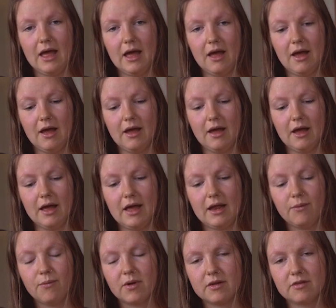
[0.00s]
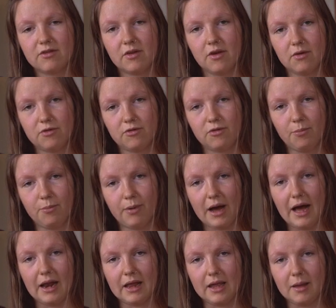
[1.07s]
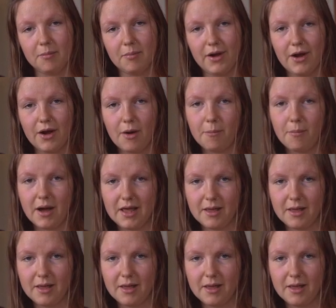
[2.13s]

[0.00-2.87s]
uh, and he wanted to go to Bali but not by